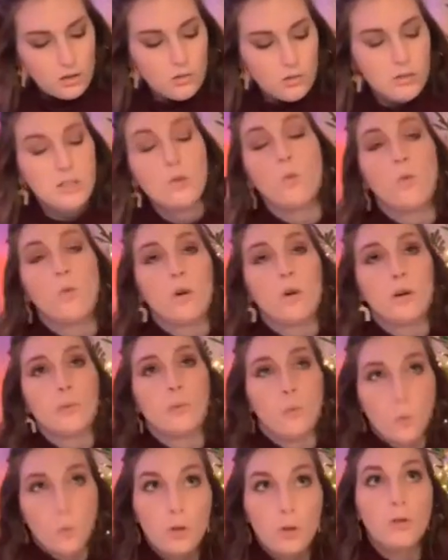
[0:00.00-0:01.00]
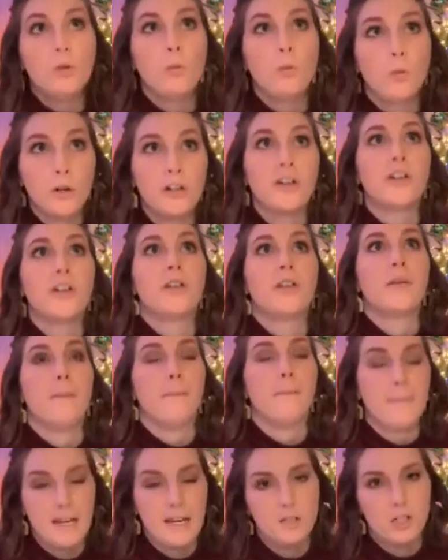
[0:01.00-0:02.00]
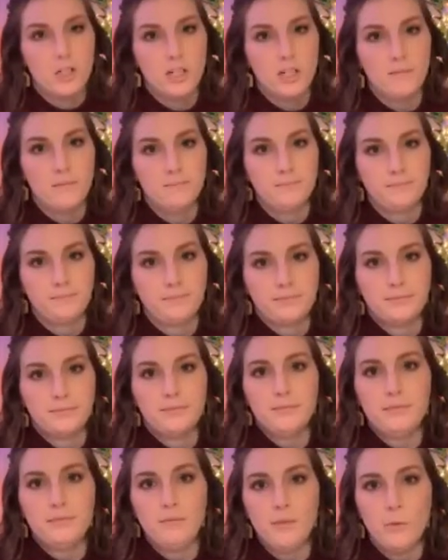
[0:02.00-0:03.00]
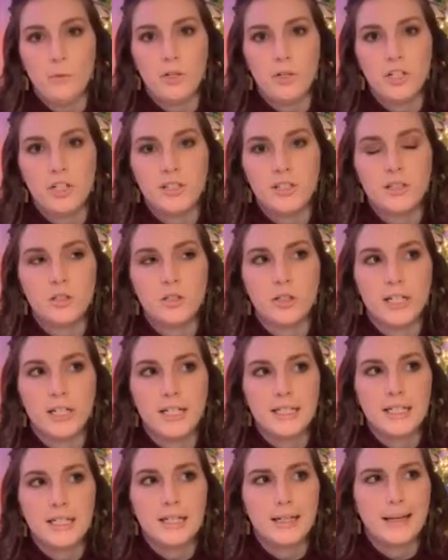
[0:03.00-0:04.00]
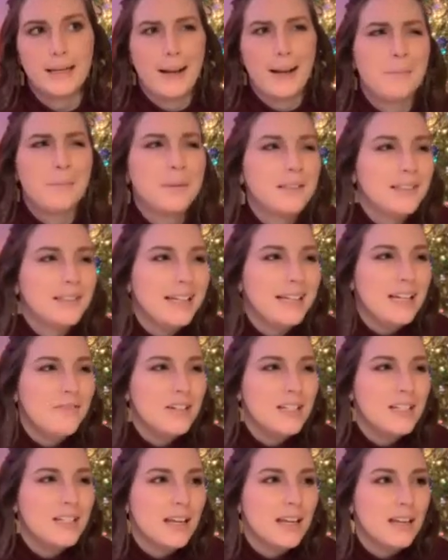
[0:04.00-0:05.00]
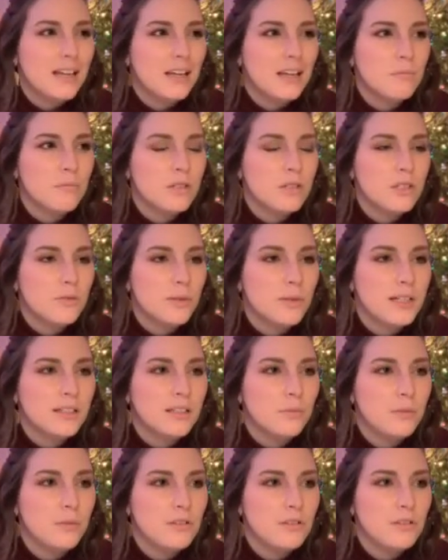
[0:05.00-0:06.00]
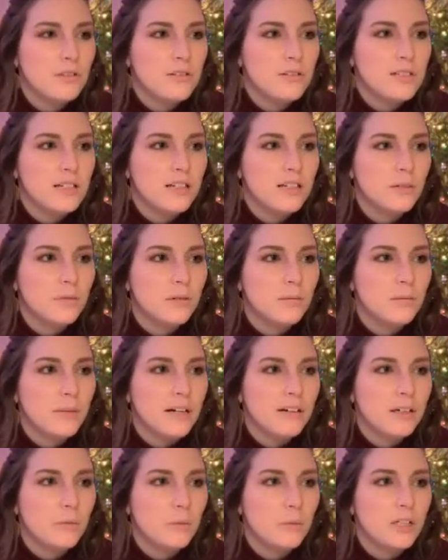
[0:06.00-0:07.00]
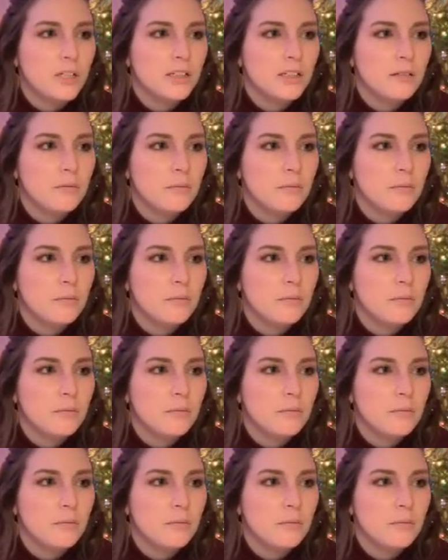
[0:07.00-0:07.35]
the Woolworth Mansion, which is in Scranton, and I believe it's like in between the museum and Marywood.